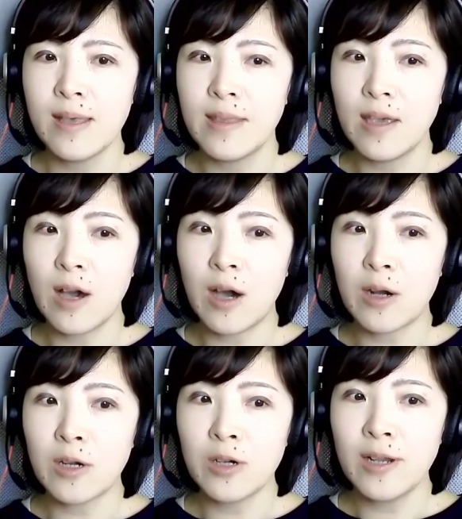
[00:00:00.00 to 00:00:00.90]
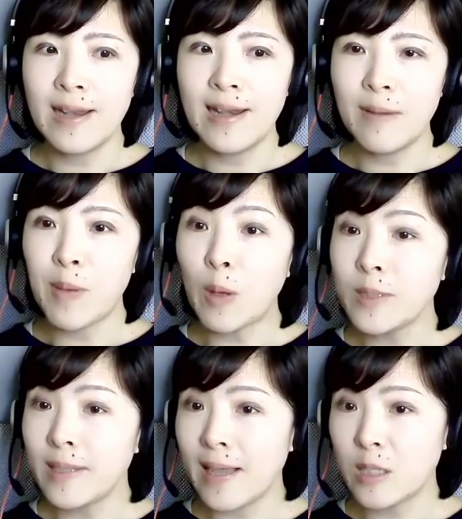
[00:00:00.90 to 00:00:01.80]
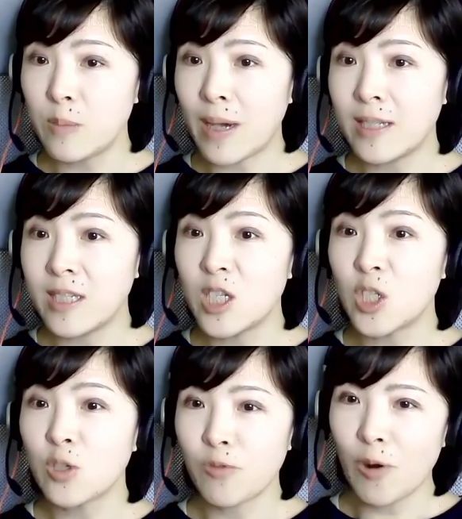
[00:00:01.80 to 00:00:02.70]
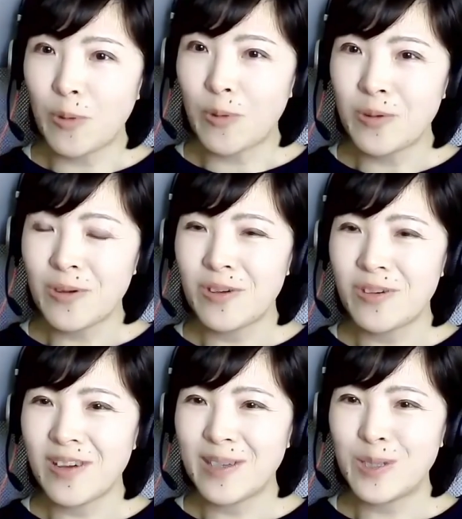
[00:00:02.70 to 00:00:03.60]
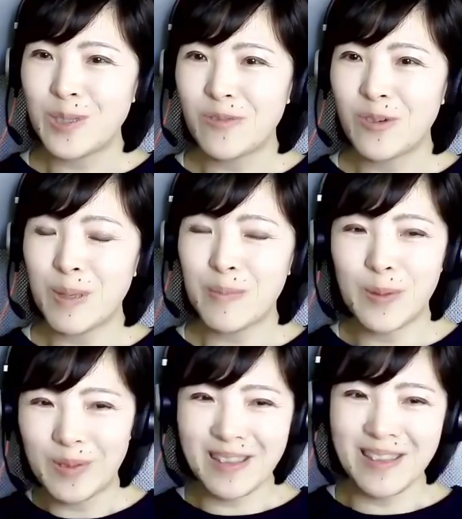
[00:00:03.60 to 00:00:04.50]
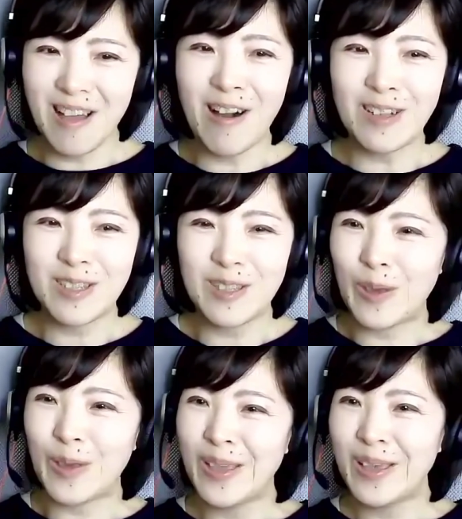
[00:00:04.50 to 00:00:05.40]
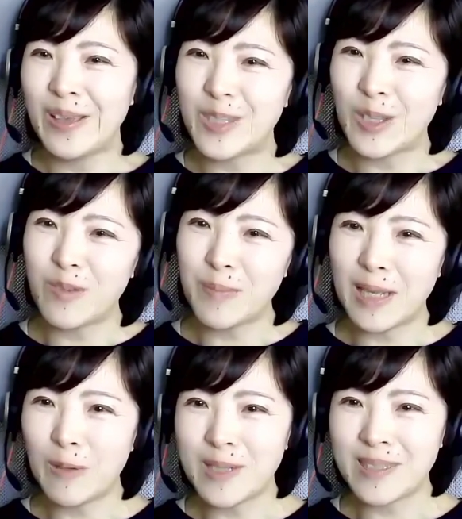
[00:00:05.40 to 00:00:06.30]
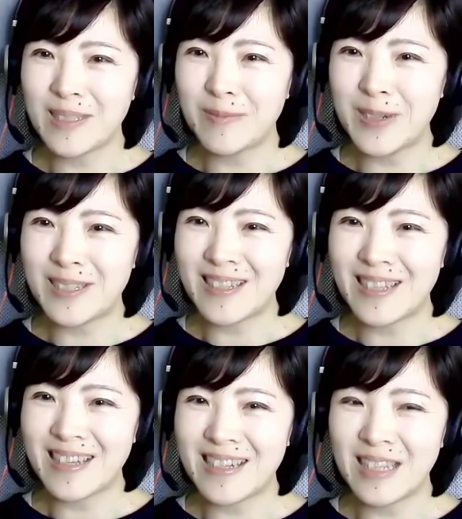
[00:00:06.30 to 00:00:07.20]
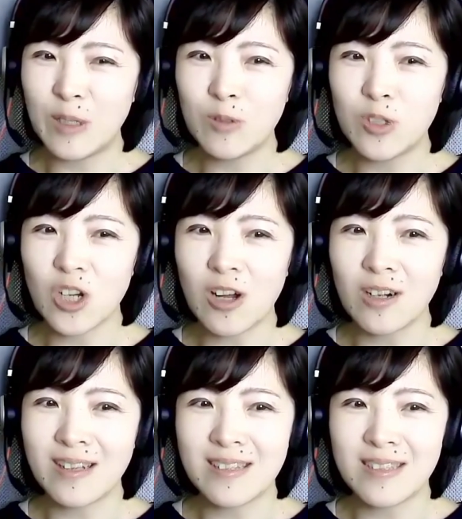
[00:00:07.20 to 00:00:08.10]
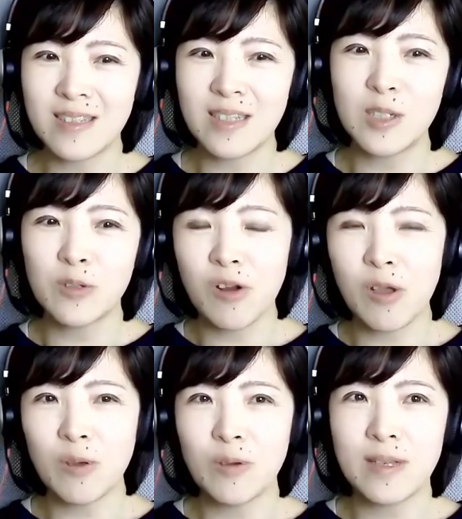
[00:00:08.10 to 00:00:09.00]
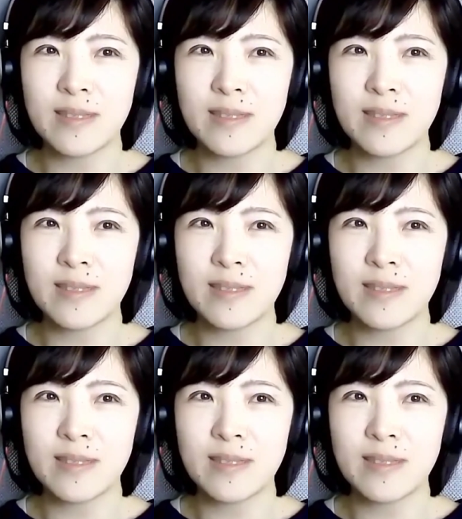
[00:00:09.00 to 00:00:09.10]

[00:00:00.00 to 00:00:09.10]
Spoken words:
They are both led by DG GROW, right? So for people not so familiar with the EU jargons, DG GROW is